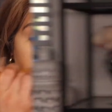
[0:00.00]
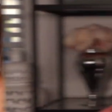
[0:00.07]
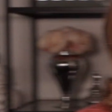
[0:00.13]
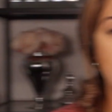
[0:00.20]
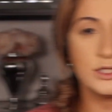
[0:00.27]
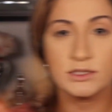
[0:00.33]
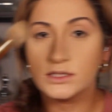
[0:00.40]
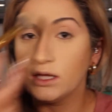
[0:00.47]
And
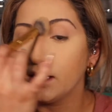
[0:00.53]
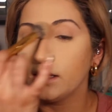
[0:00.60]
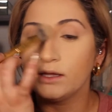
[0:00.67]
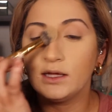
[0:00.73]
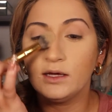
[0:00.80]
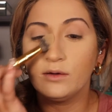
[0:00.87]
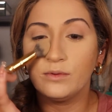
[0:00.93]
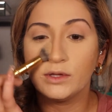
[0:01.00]
then just
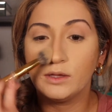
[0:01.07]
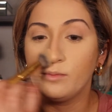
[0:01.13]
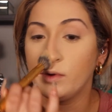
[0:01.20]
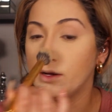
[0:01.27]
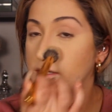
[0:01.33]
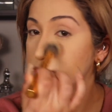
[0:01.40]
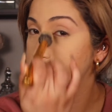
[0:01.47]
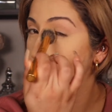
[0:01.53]
lightly with the
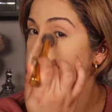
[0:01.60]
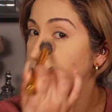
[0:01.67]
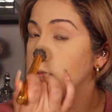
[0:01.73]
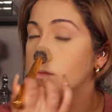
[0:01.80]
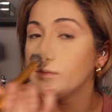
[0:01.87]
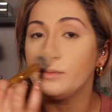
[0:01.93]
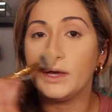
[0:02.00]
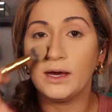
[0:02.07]
brush
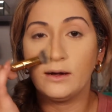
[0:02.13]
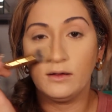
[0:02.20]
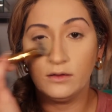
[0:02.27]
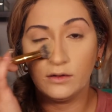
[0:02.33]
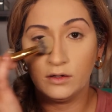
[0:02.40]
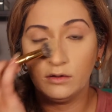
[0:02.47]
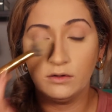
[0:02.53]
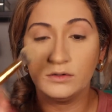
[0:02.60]

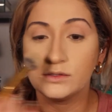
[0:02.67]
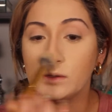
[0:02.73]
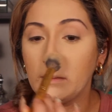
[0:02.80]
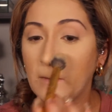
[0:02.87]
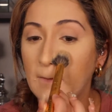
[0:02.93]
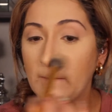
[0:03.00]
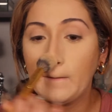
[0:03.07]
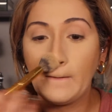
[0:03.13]
patting the nose
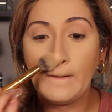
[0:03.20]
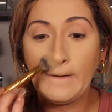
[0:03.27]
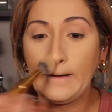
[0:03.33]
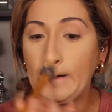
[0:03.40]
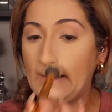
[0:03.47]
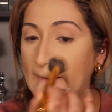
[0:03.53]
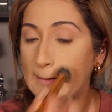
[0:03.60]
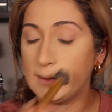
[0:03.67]
contour